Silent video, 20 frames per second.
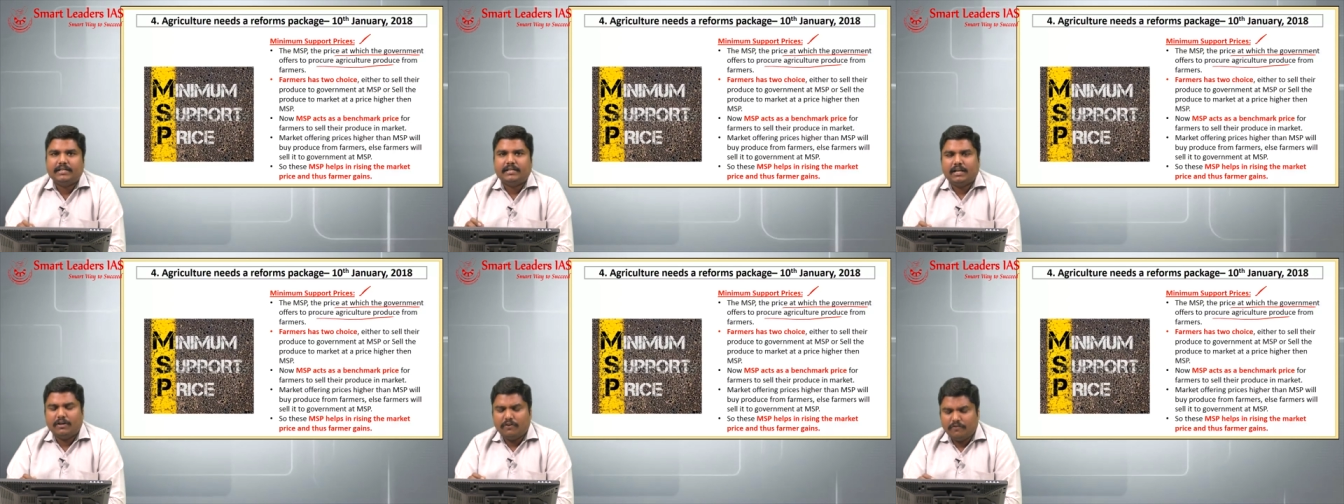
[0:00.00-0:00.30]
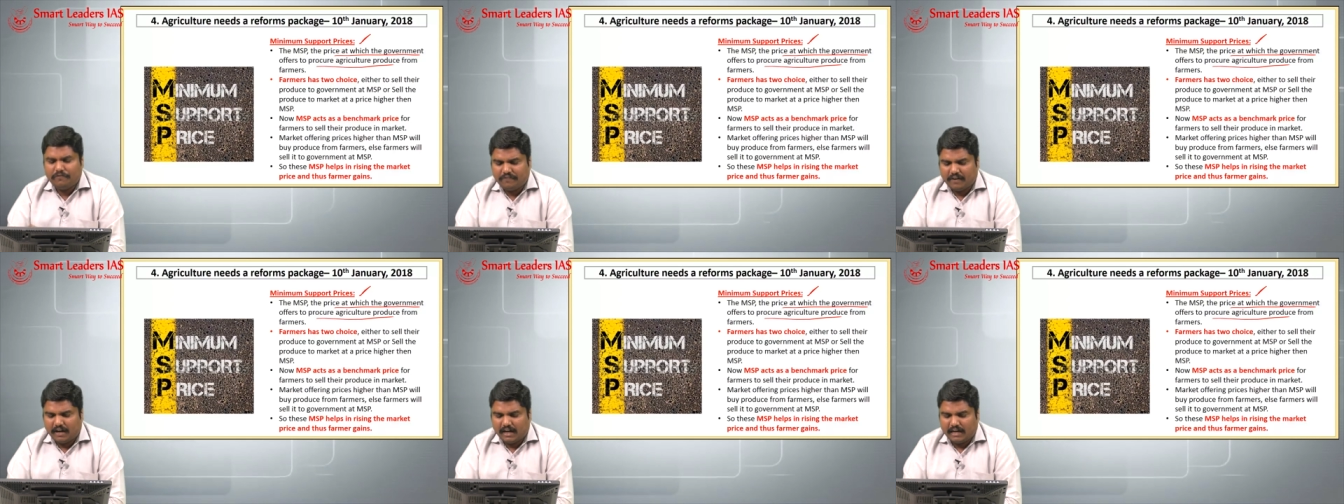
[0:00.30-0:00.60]
Now
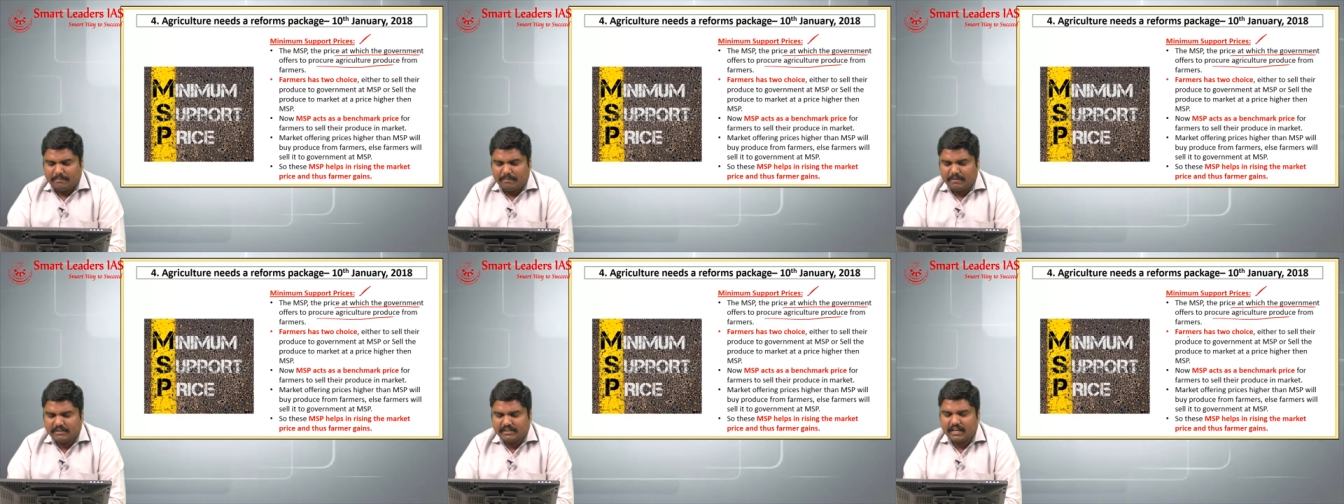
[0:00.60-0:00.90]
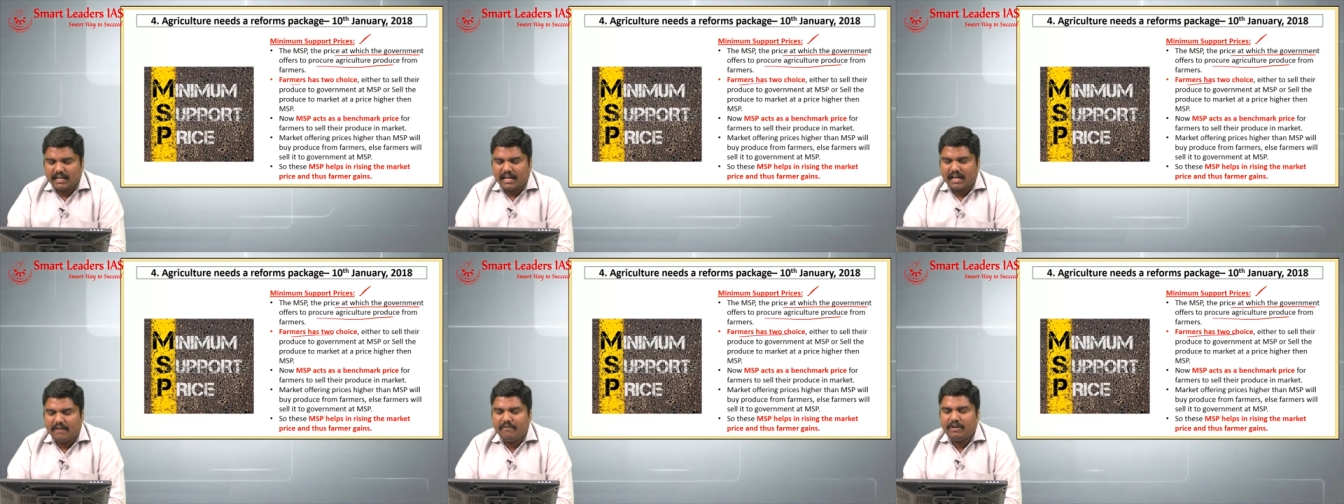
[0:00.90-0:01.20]
farmers
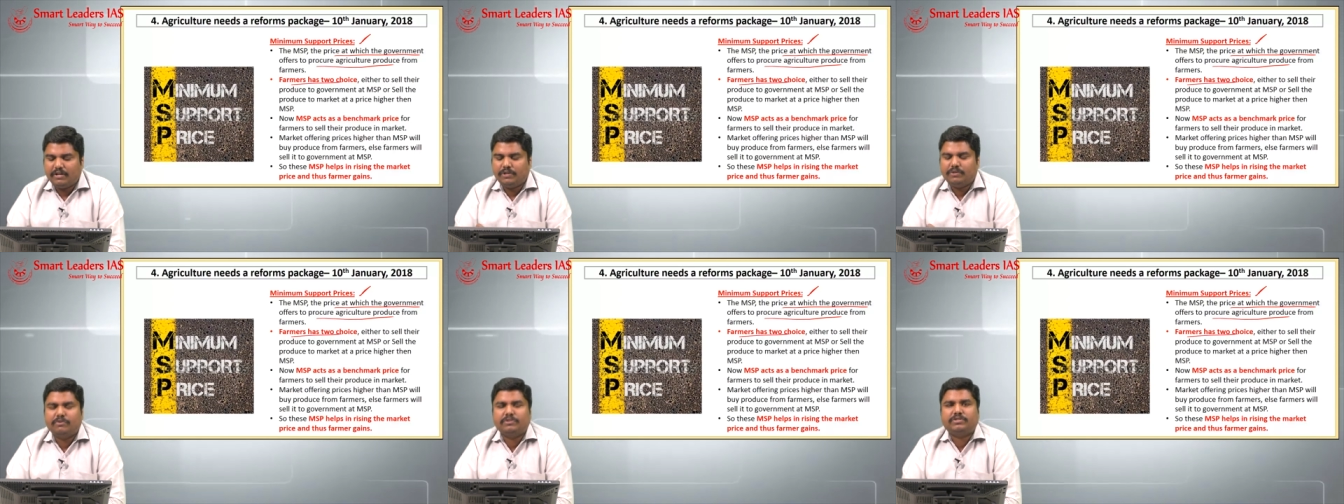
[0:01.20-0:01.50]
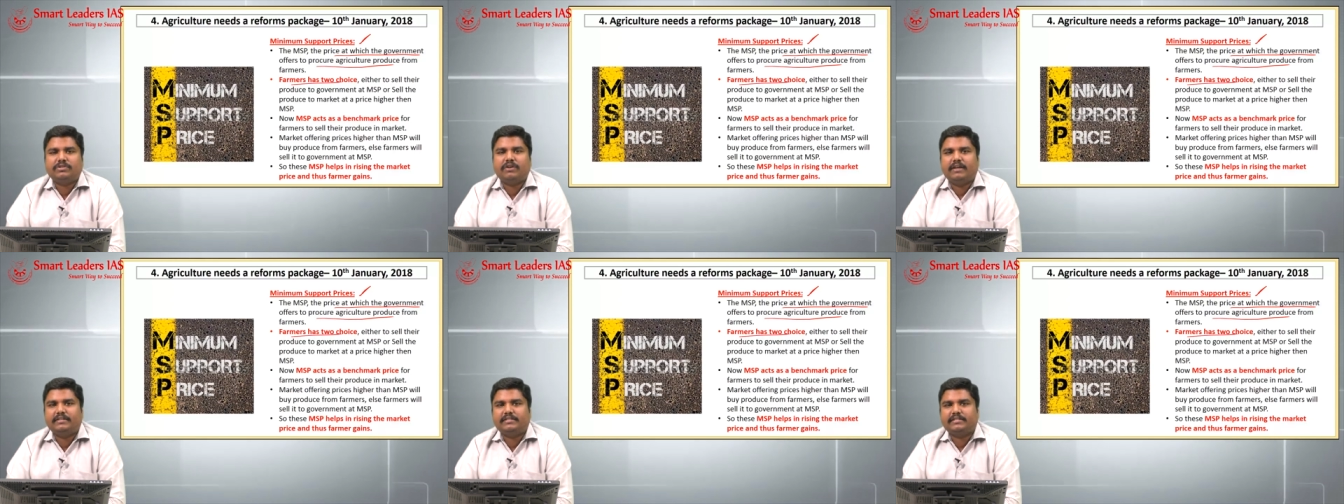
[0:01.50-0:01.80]
are having two
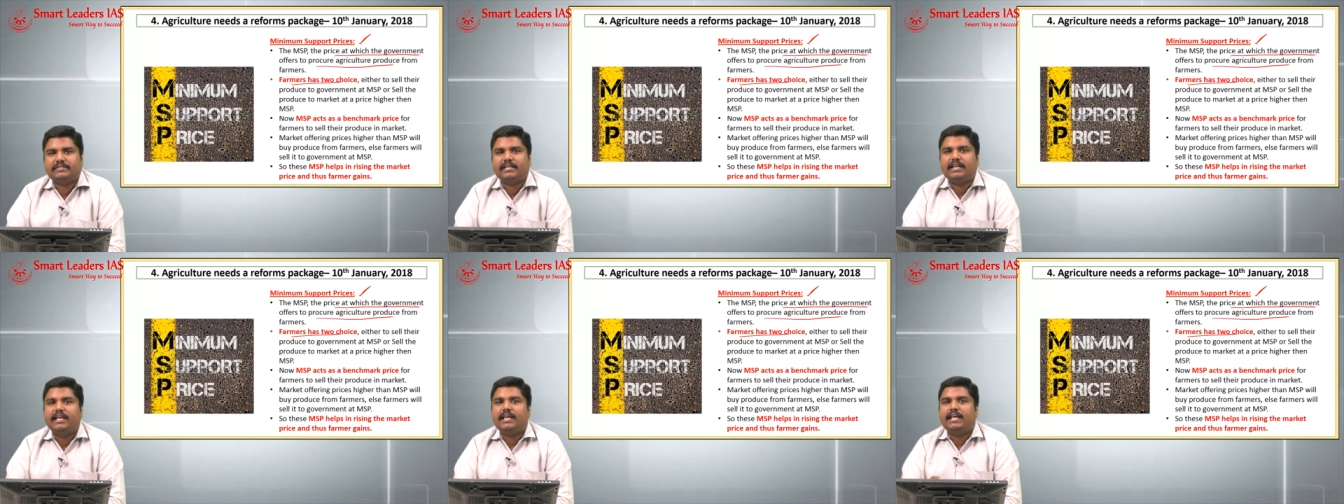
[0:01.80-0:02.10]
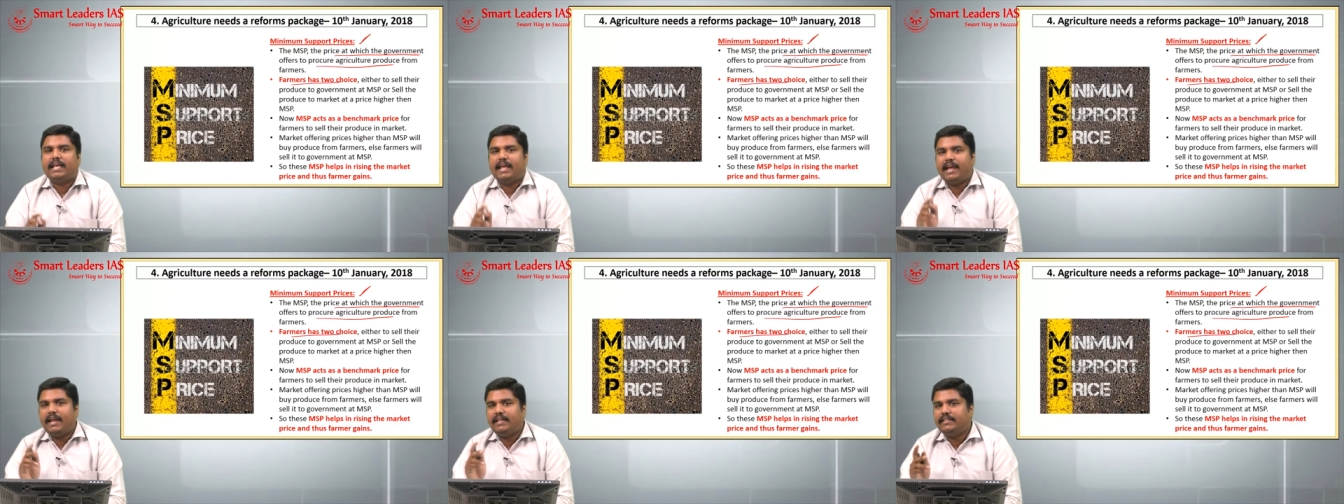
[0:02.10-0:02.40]
choices,
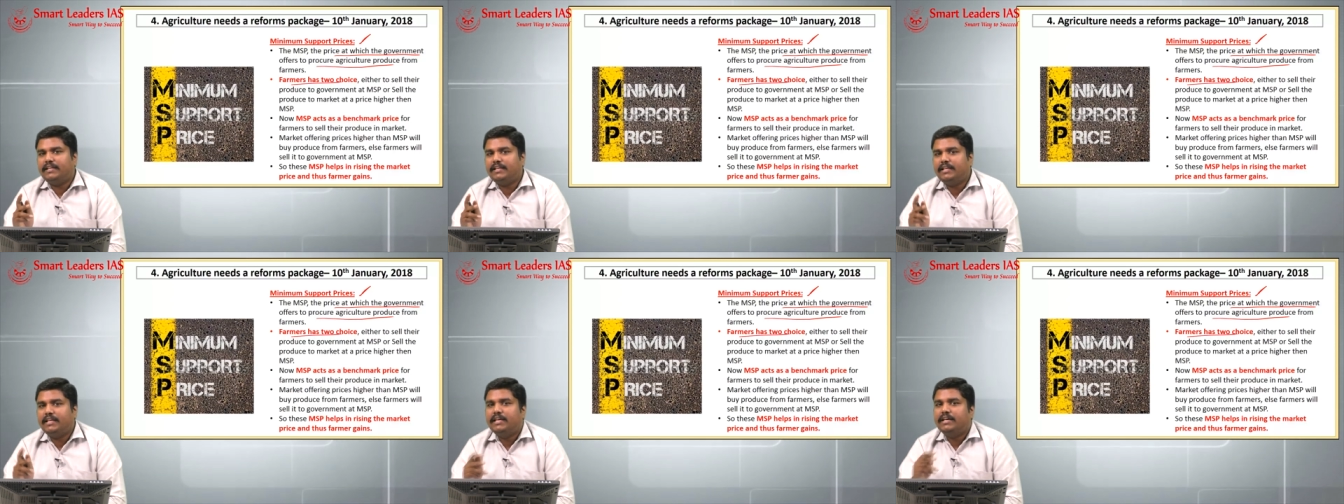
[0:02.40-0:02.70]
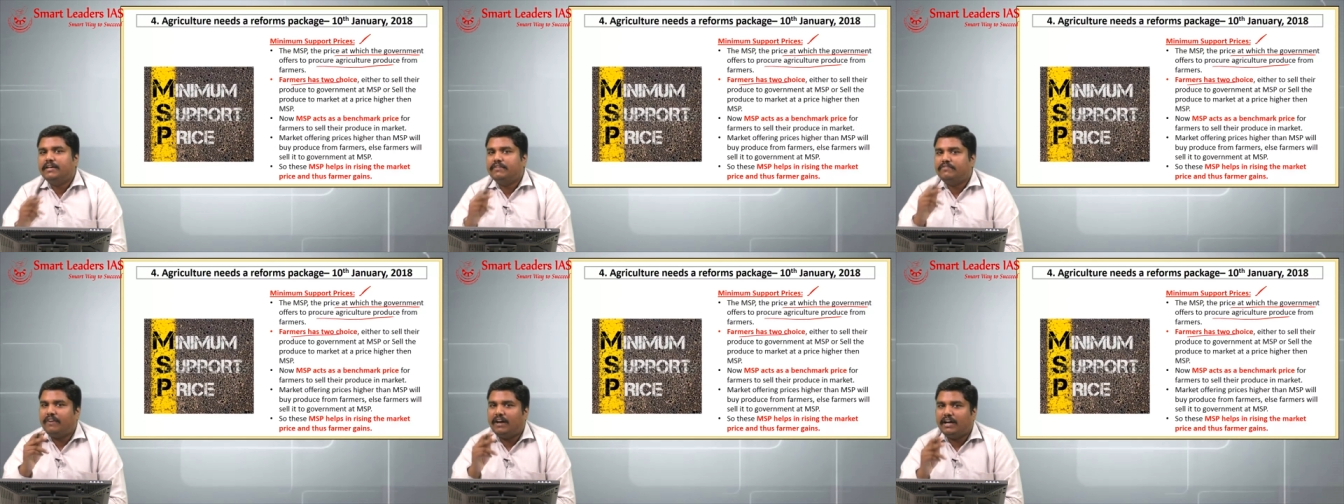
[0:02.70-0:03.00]
either
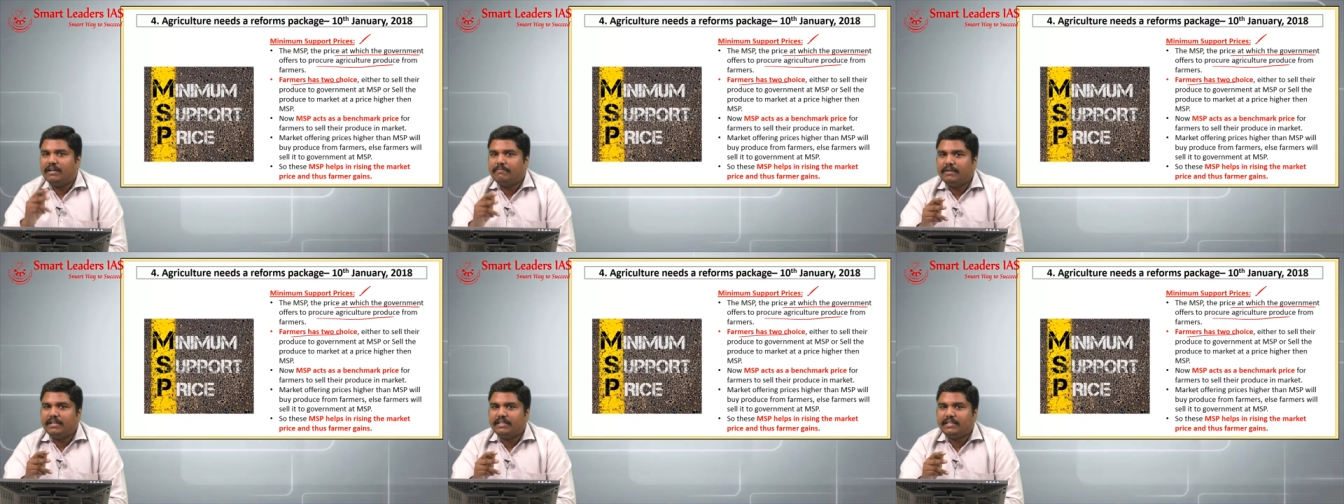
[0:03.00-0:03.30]
farmer